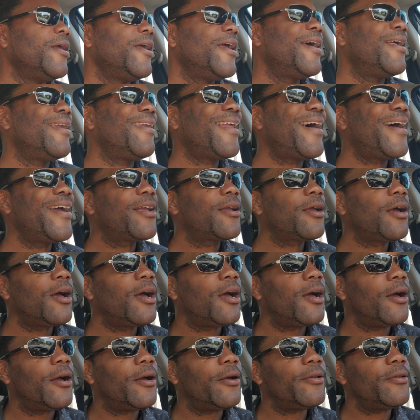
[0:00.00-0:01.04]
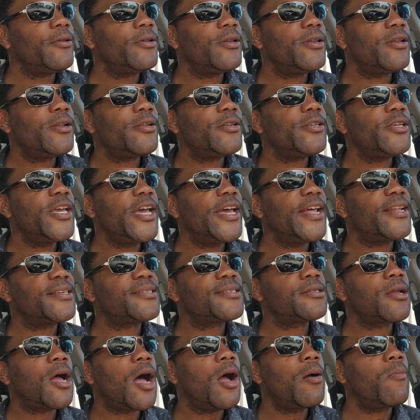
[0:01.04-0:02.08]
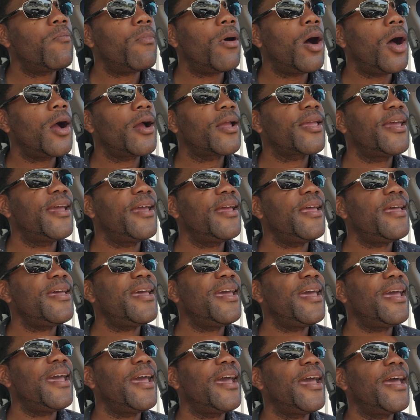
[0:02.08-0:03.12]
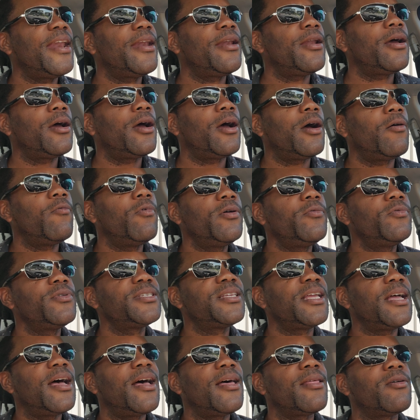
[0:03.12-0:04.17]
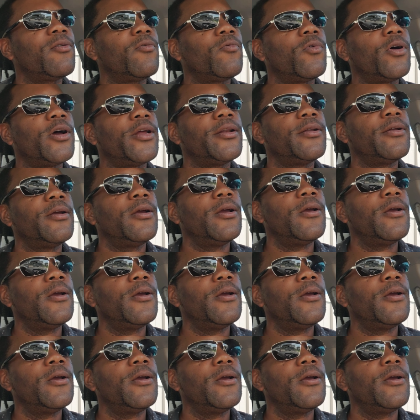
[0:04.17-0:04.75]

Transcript: and like uh yeah the stock market and uh what was the other one